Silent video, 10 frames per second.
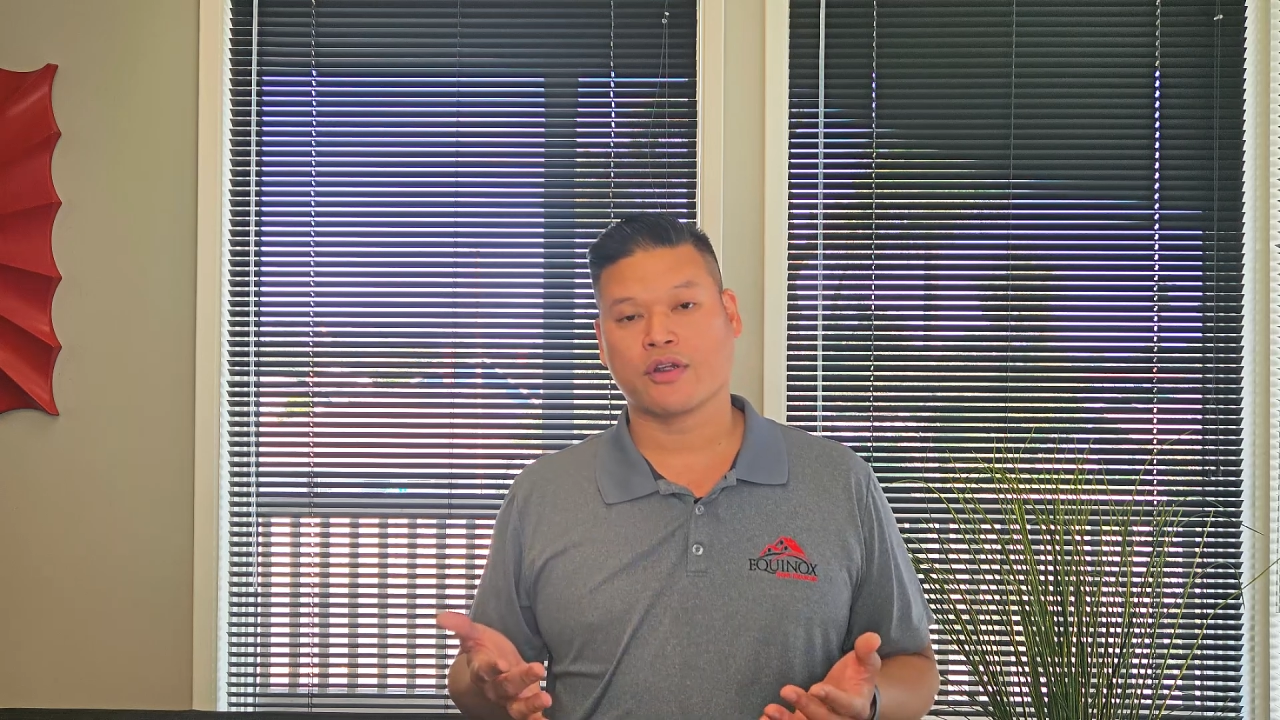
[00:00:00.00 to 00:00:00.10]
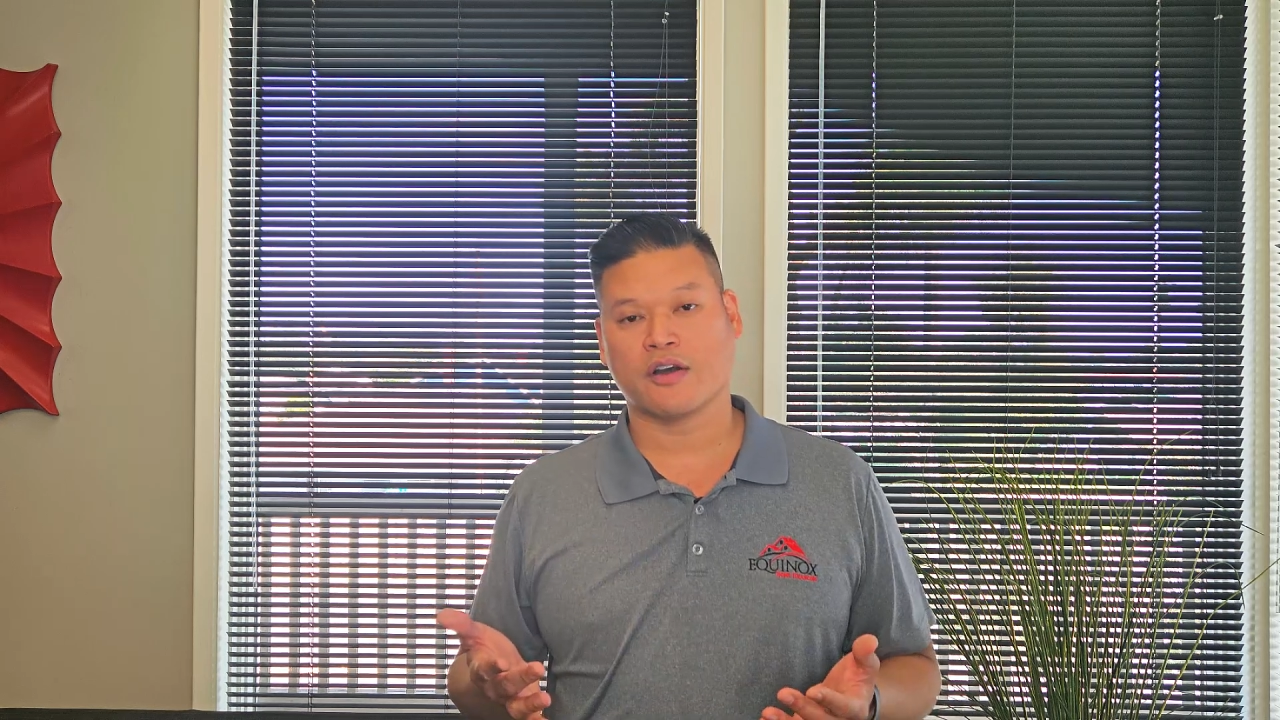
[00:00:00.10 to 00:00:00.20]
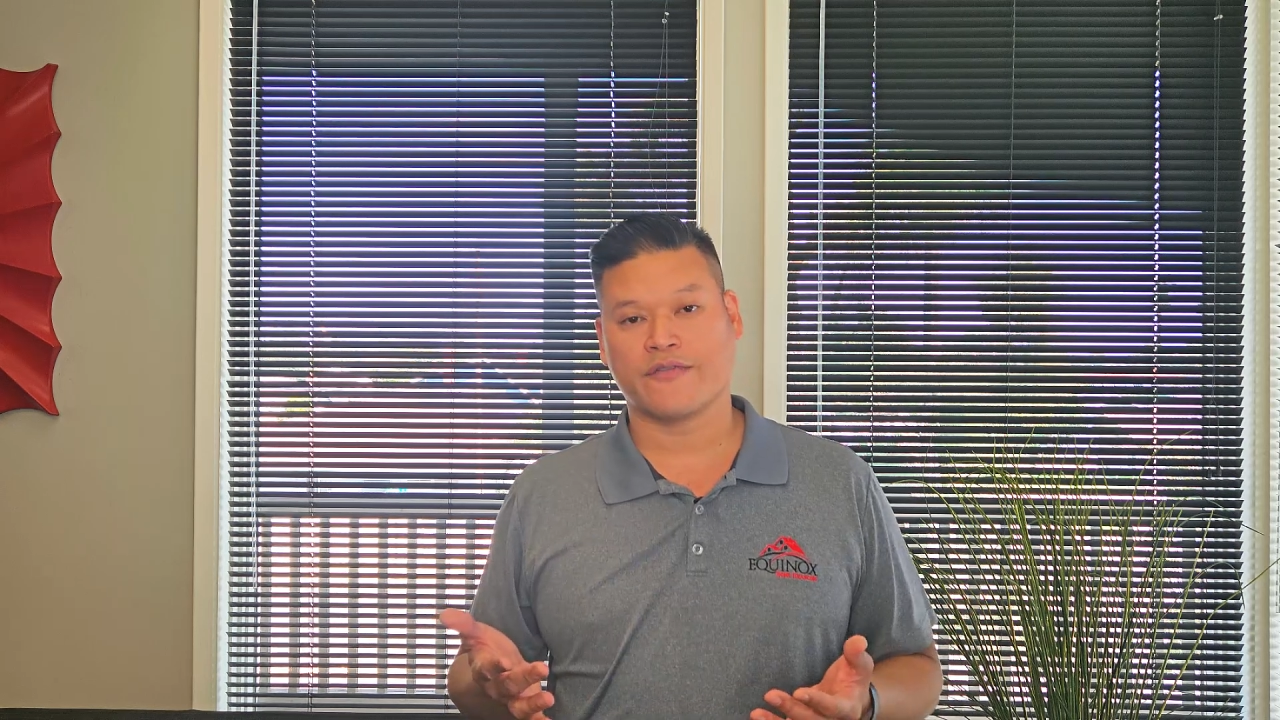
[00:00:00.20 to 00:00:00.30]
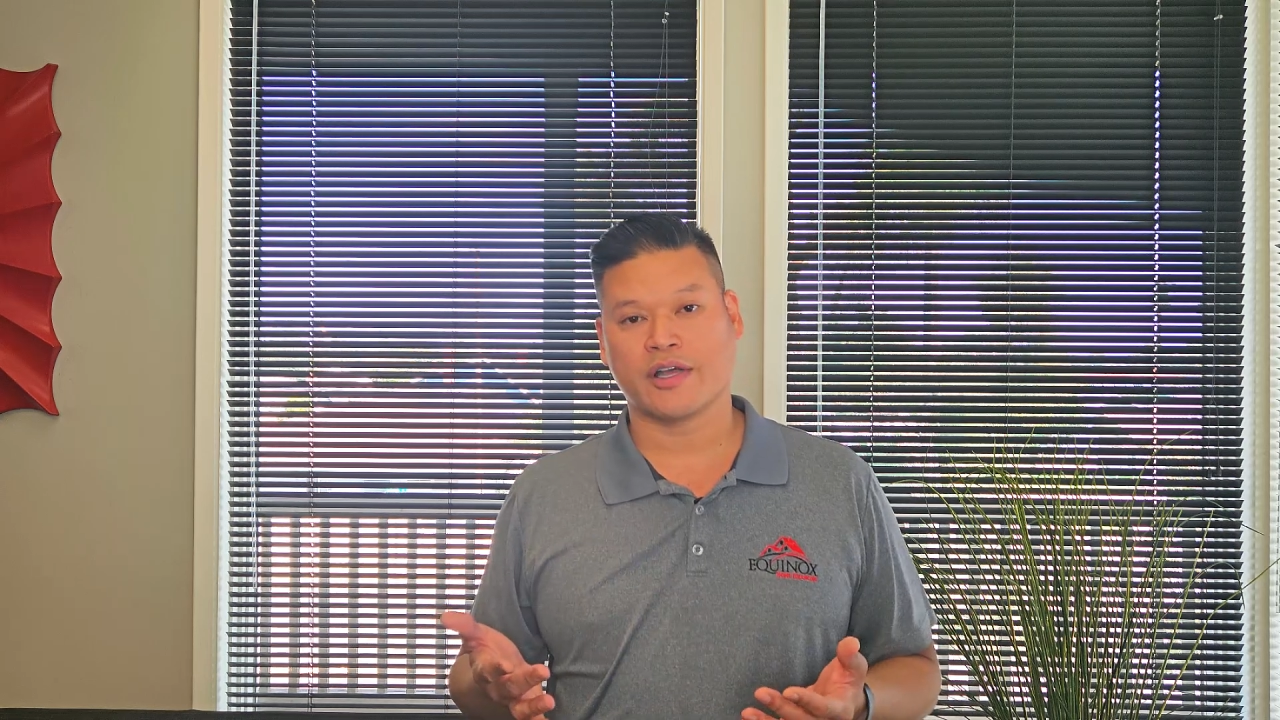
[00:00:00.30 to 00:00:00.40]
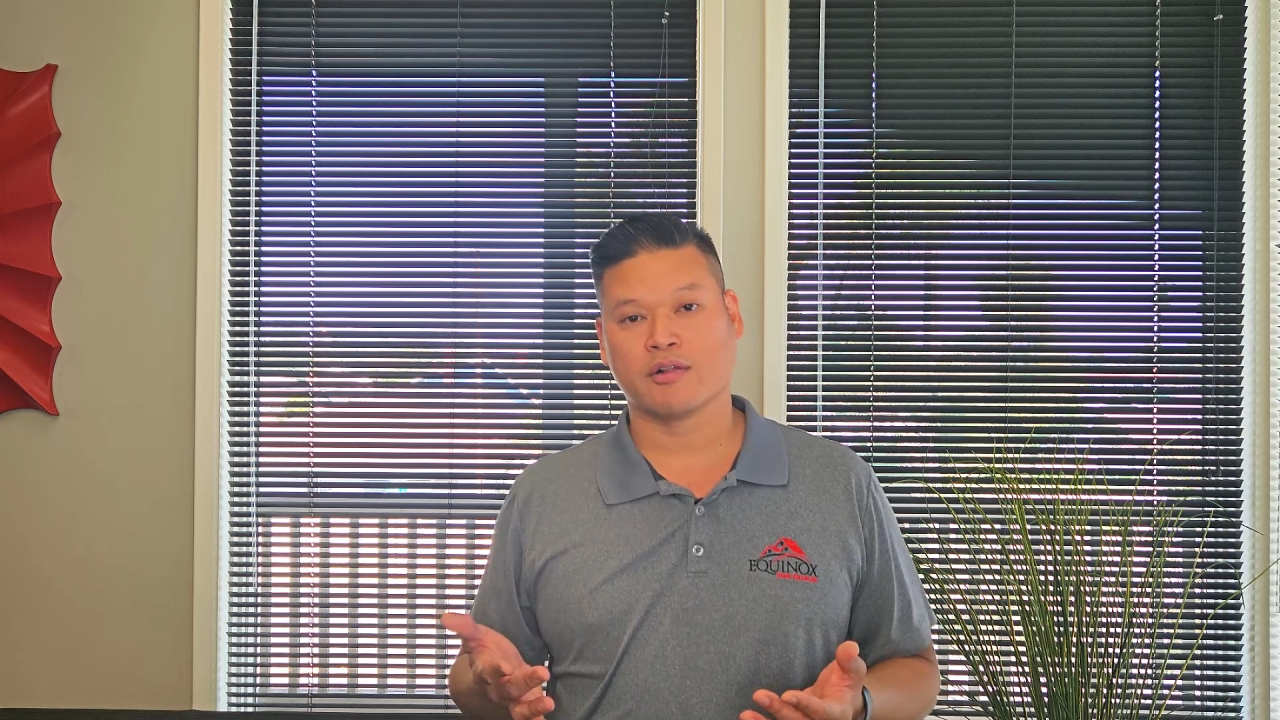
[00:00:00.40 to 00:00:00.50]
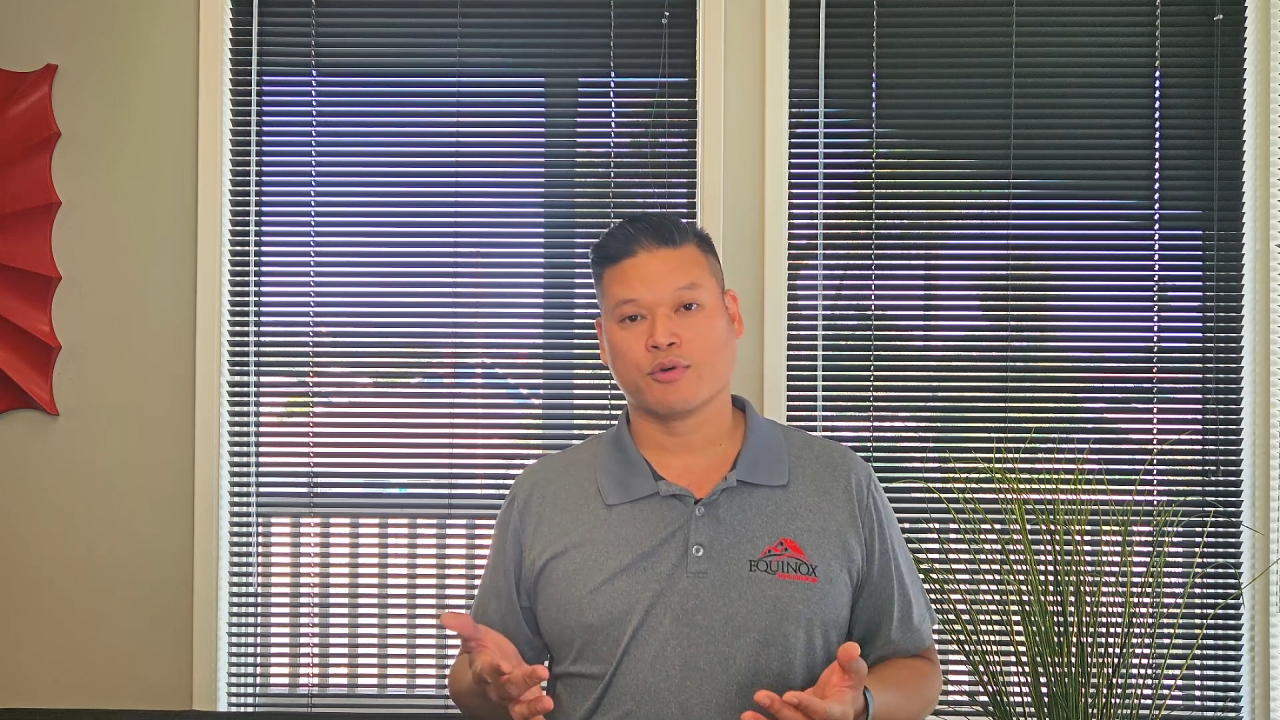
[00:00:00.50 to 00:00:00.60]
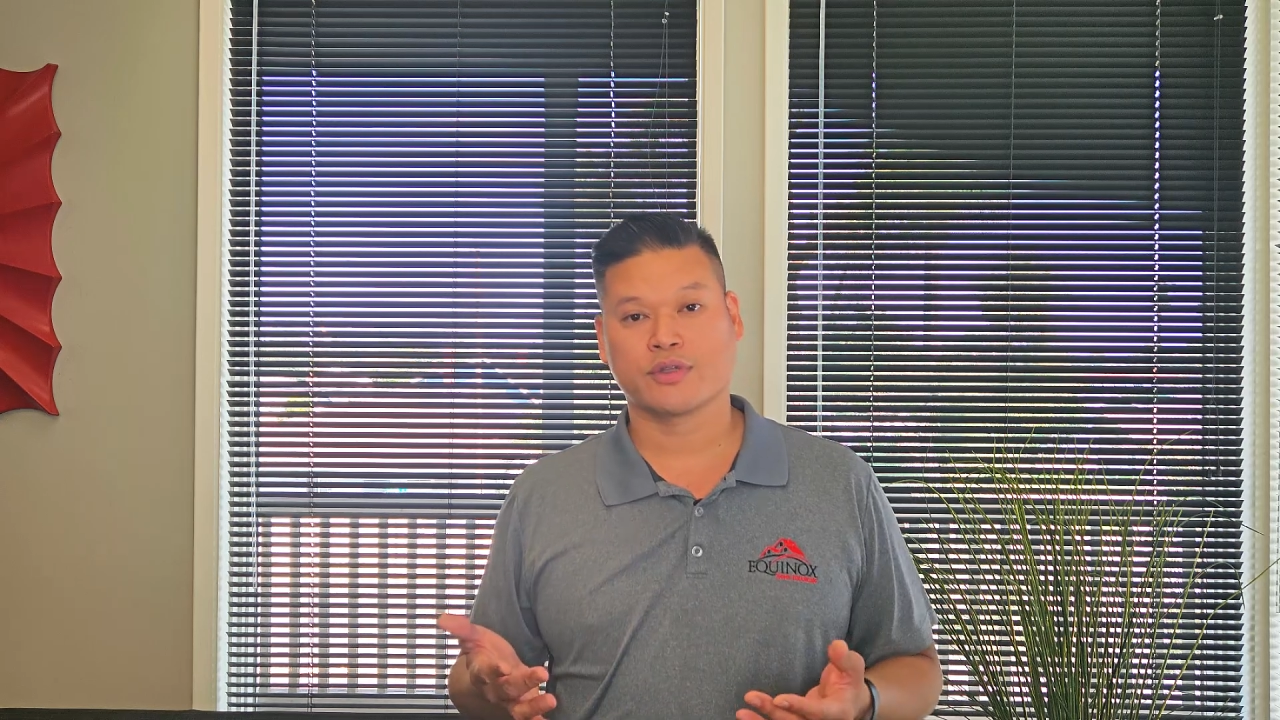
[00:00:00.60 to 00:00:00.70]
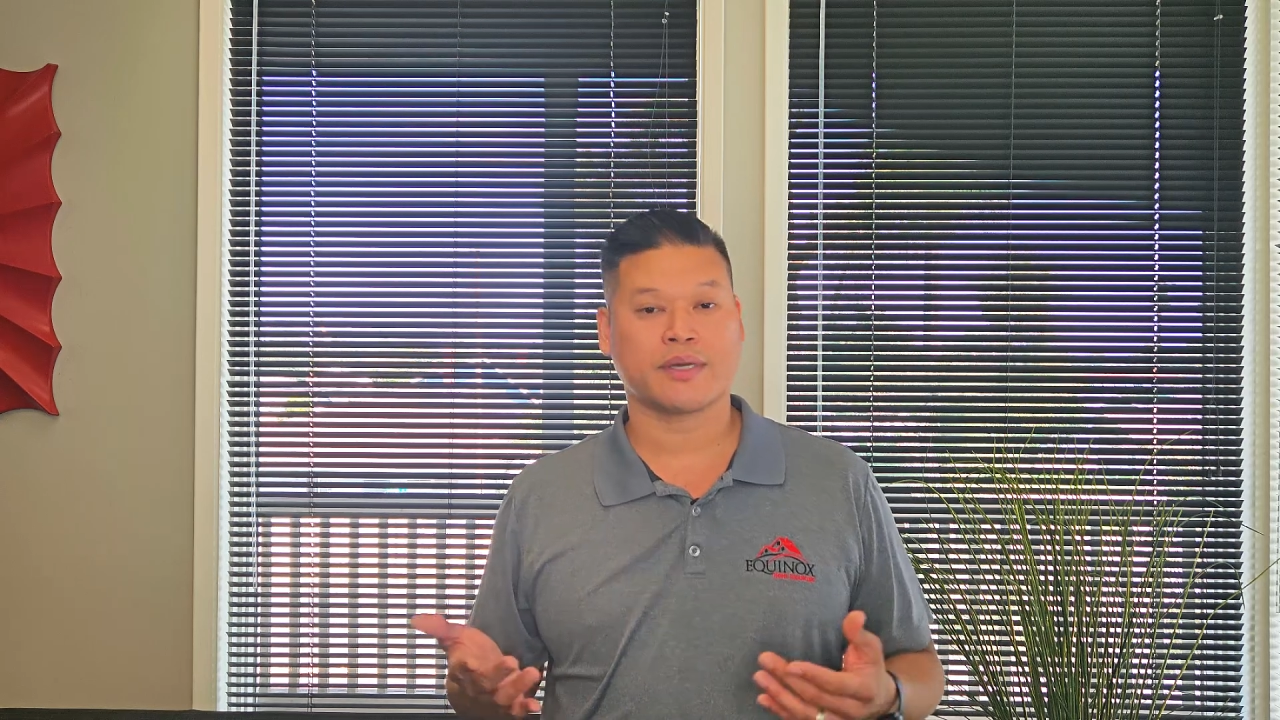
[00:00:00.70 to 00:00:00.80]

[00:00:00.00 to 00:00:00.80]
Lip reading: available